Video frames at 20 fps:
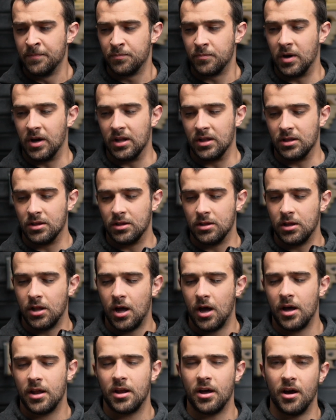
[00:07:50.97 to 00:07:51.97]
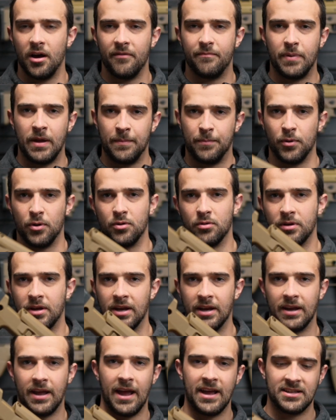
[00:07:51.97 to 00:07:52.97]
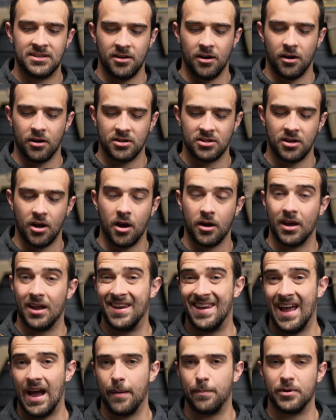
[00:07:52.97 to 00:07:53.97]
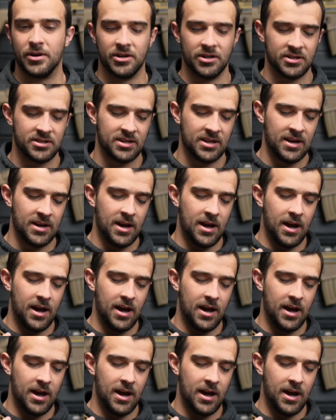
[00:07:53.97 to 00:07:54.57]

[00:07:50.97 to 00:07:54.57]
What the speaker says: but a lot of people getting ACR stock adapters